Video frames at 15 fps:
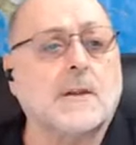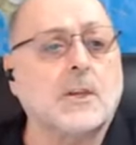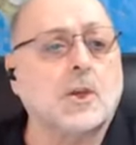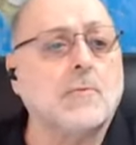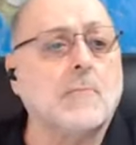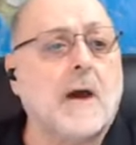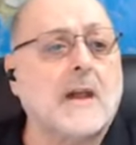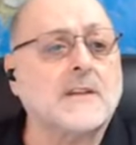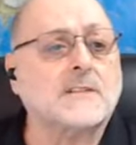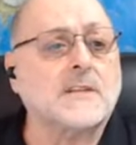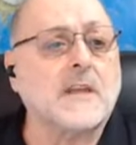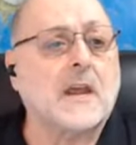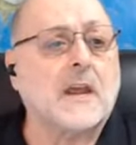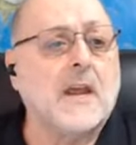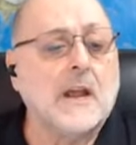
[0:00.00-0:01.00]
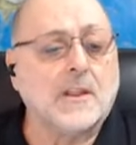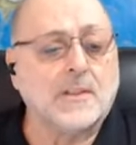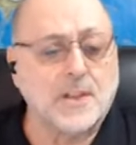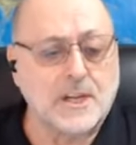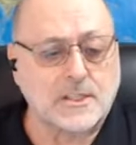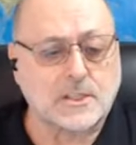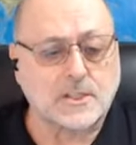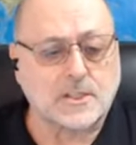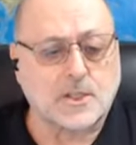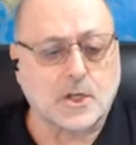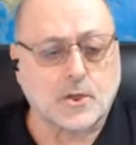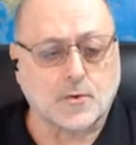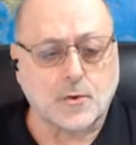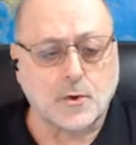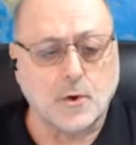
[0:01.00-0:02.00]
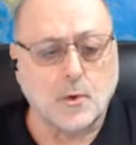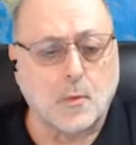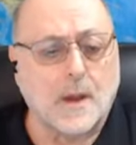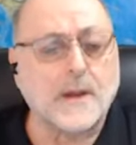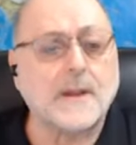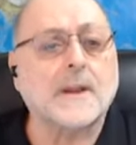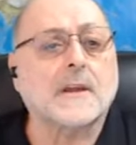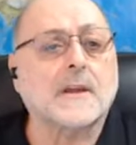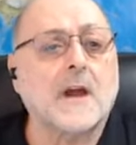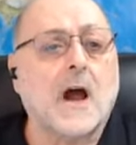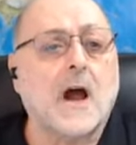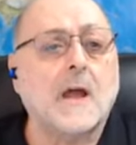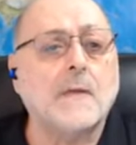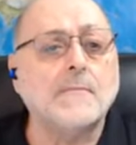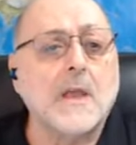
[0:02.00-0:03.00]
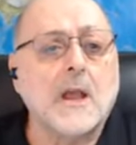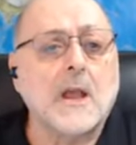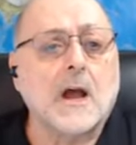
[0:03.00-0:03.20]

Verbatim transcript: And you might say, This is the true way to God.